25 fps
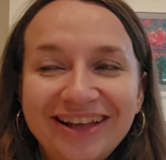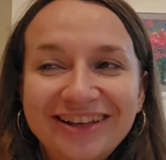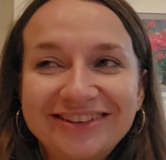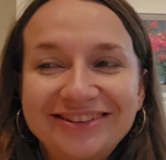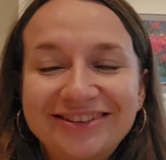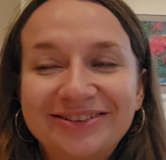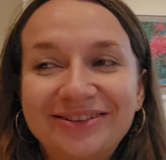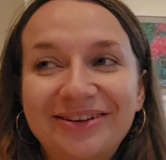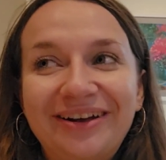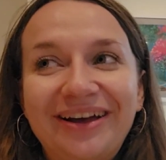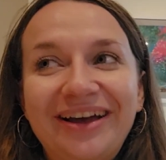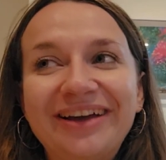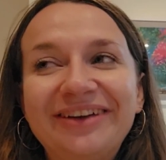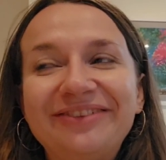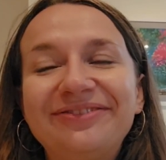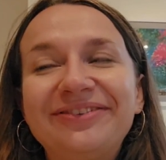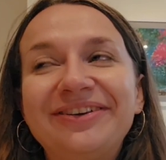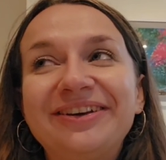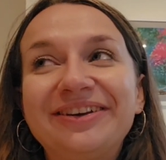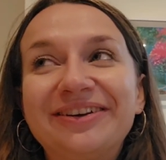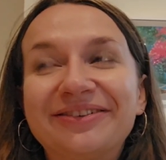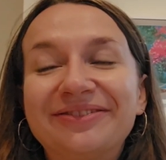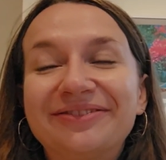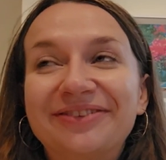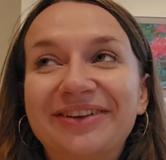So I
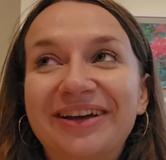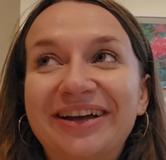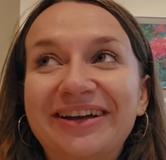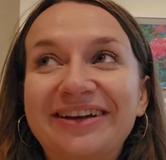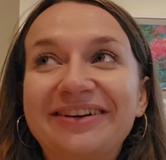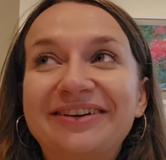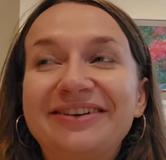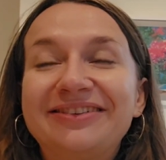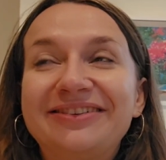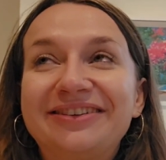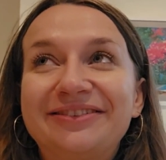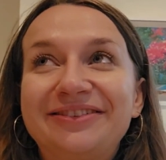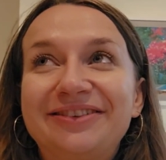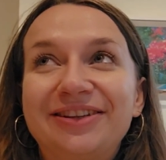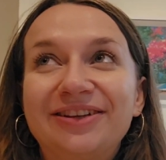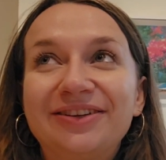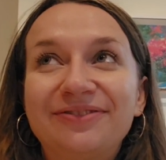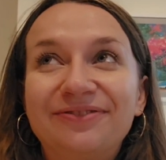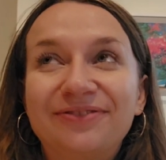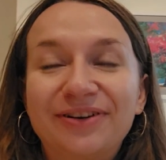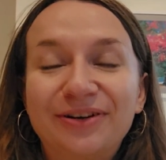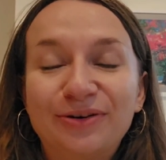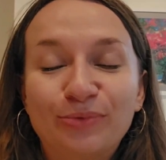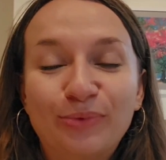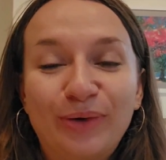think of like
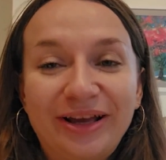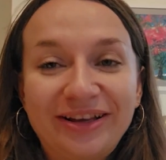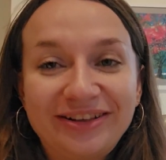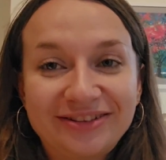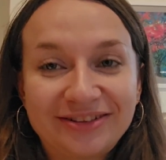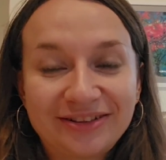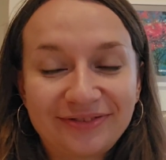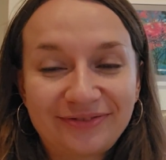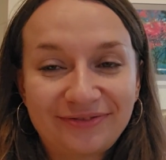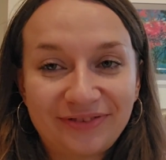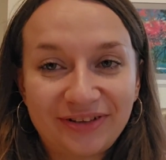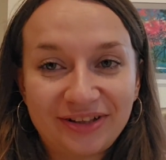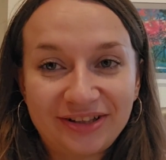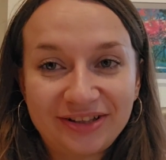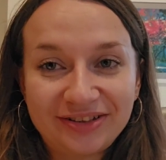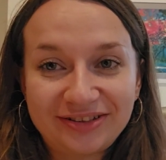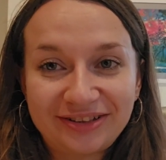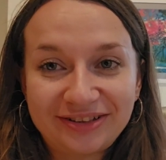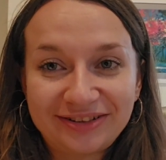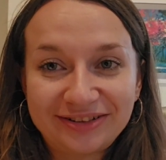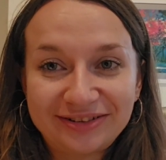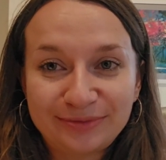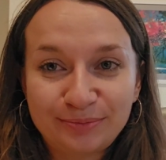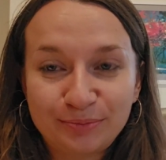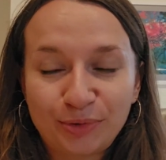different ways of
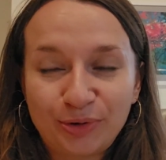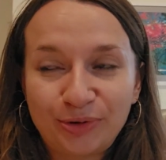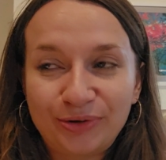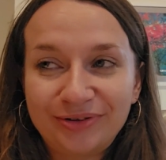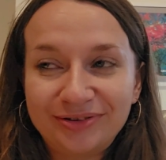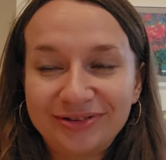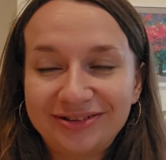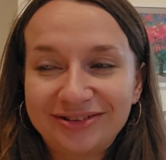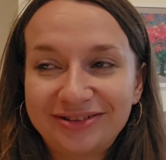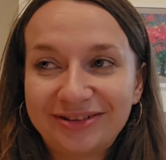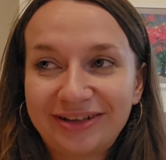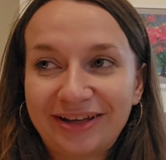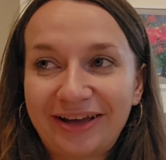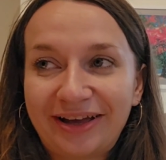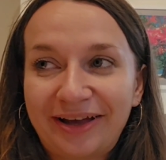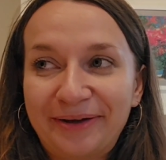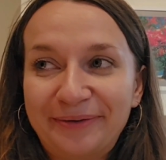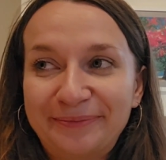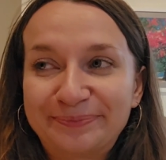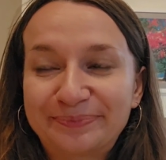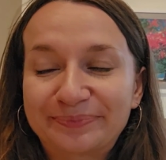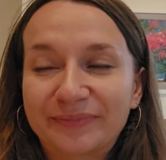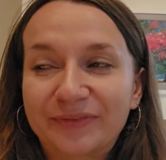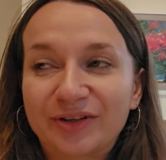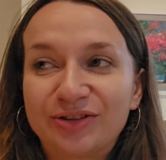finishing smalls,
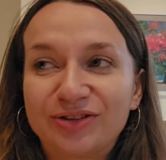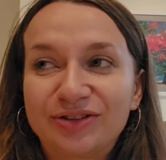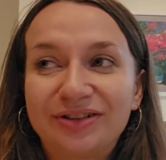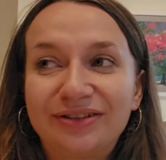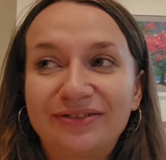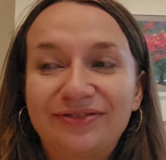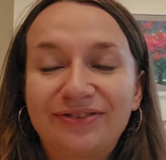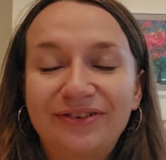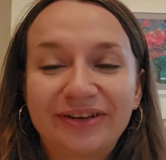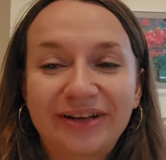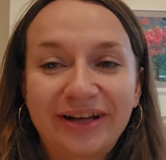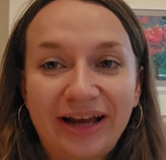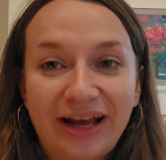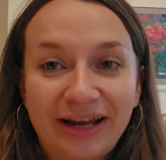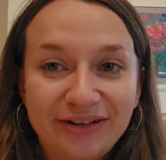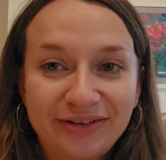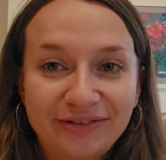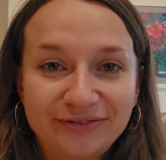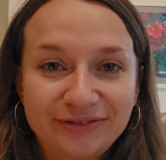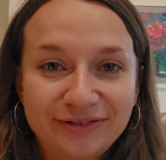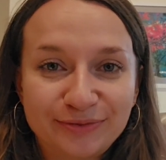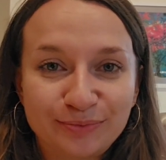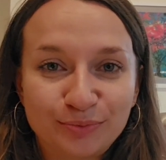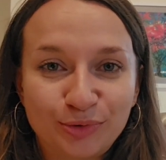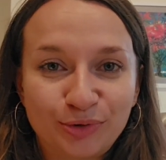or different kind
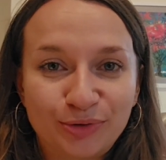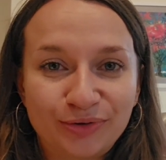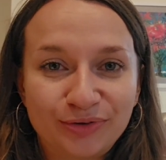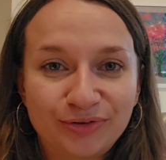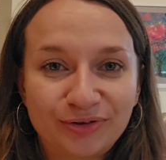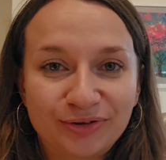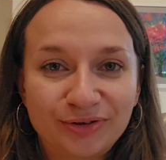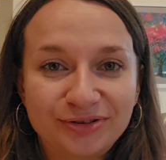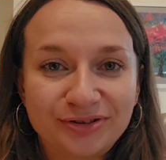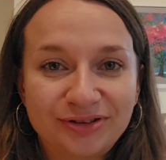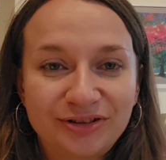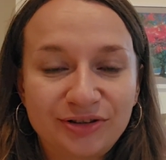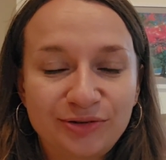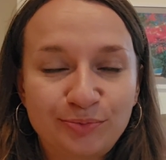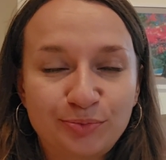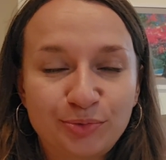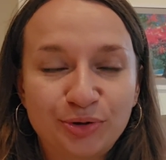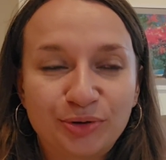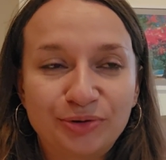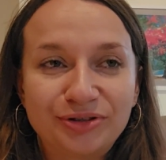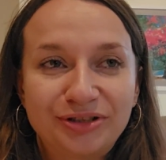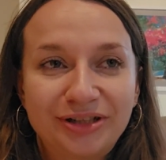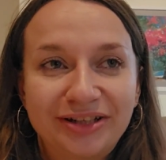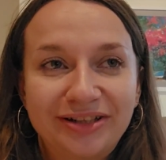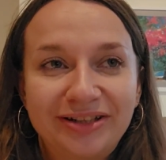of small cross stitch
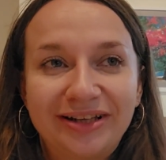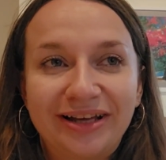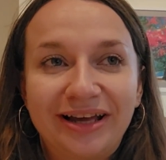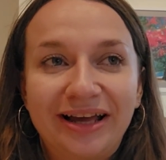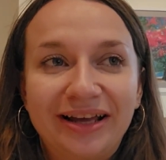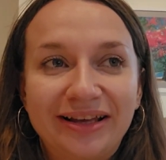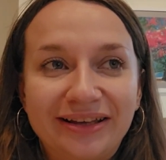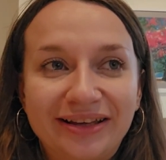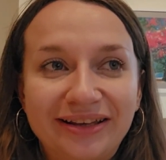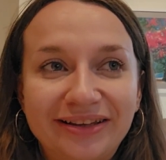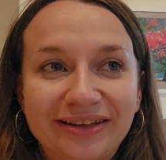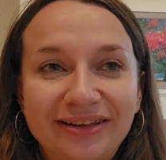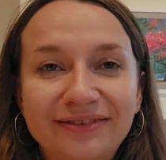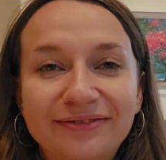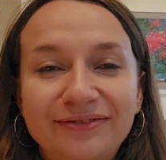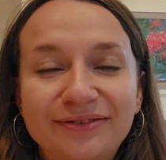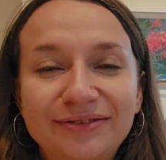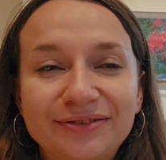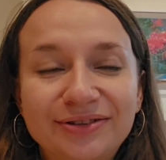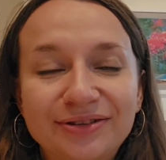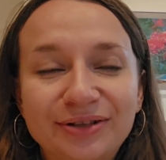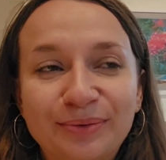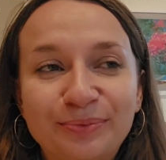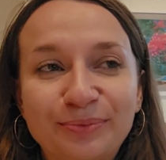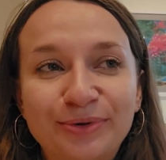project that I can give to
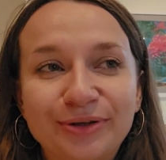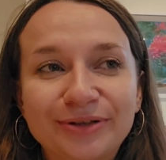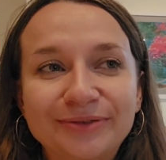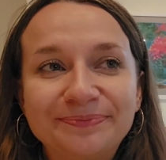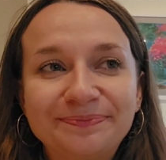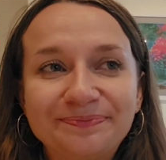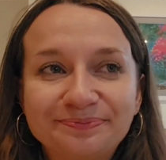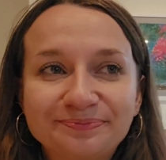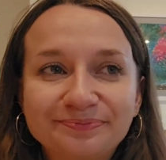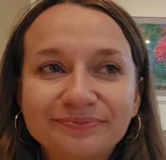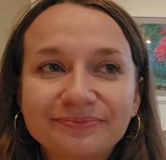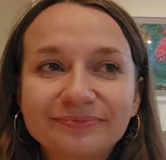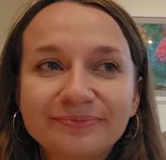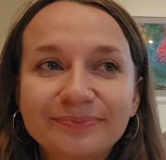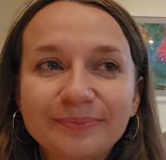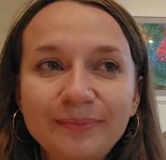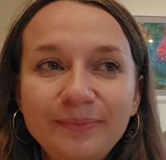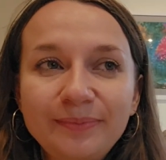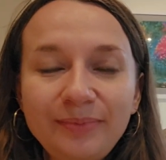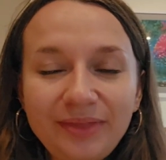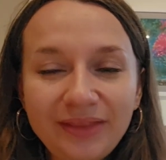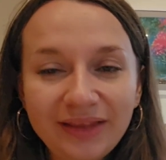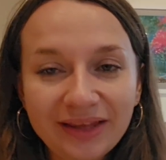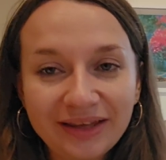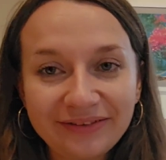someone
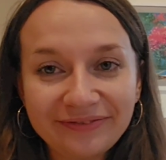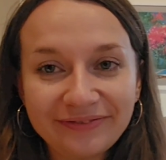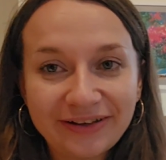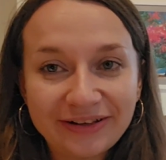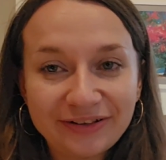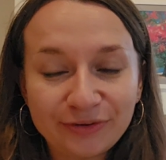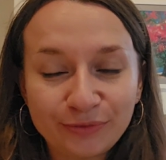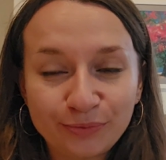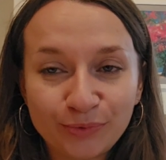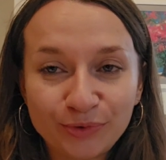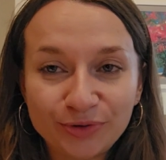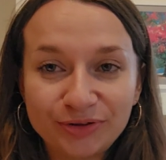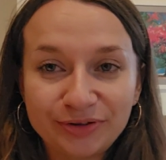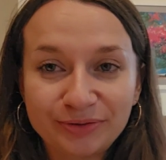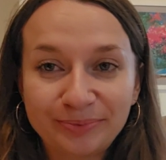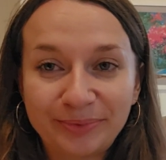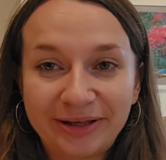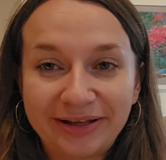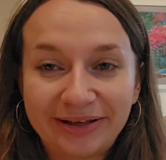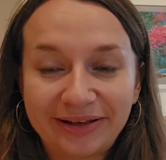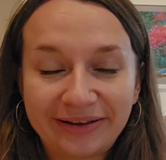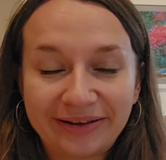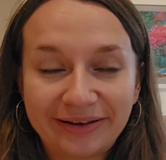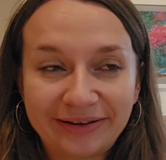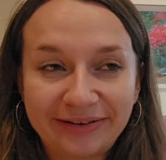if I don't want to
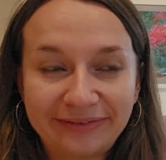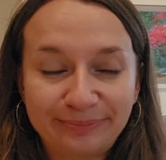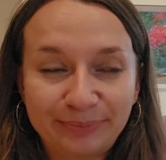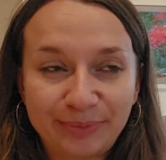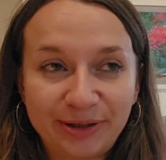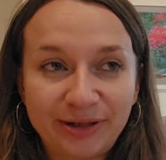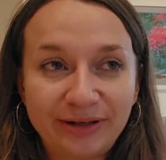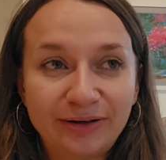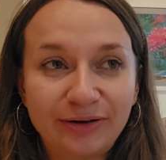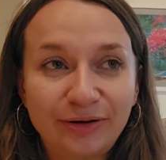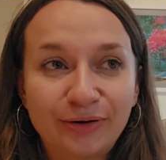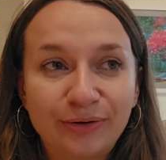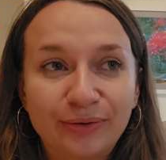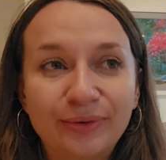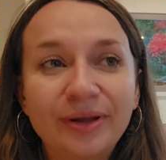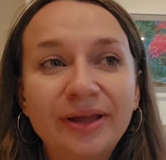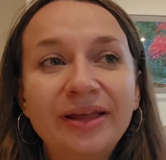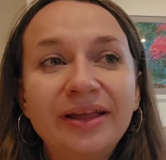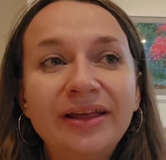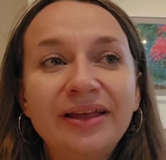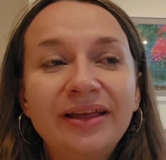make a pillow.